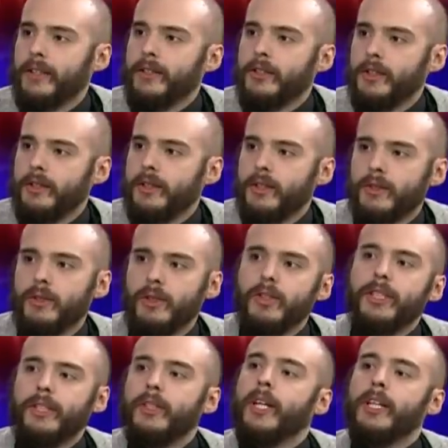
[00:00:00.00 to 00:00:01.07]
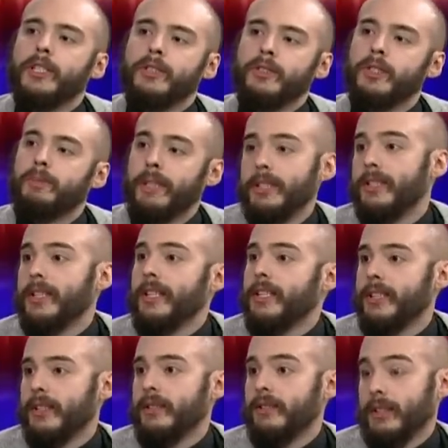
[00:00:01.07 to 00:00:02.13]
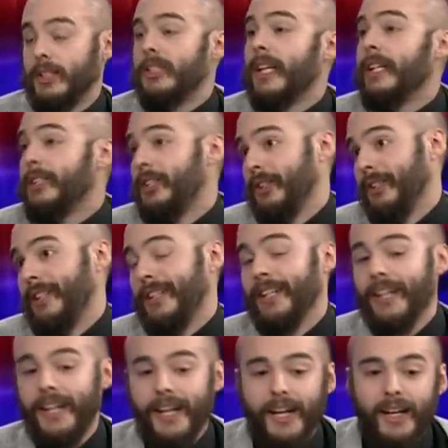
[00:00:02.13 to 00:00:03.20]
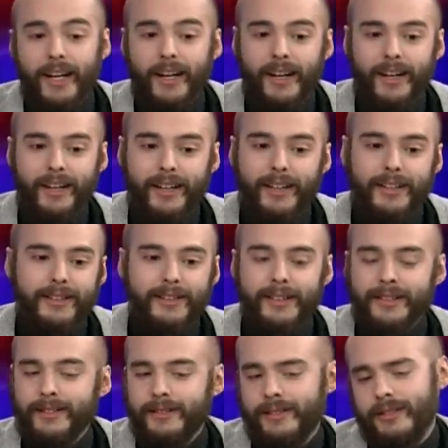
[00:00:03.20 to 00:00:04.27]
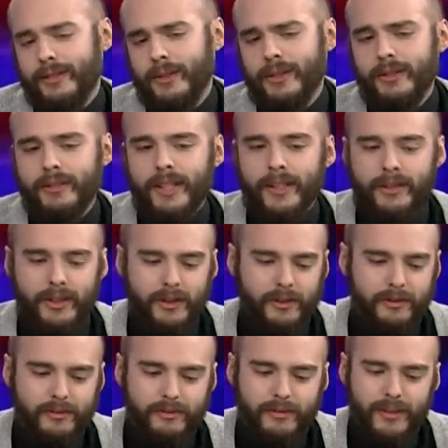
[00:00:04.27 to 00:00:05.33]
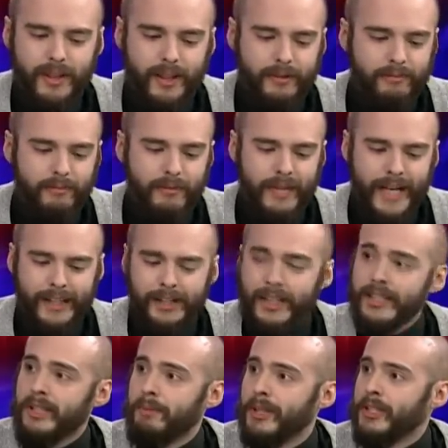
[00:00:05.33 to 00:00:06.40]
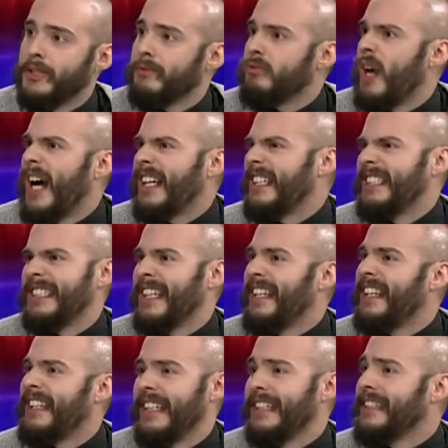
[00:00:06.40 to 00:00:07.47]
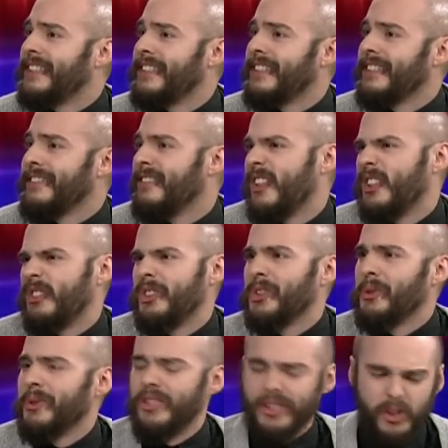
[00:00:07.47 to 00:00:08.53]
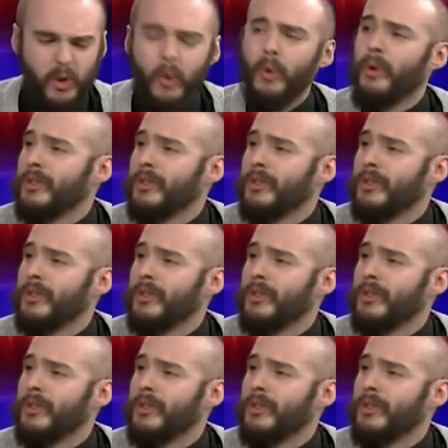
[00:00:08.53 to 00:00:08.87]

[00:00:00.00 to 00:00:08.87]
could control the International Space Station, essentially. Or I don't know, NASA has a bunch of rockets, I think, and other sorts of cool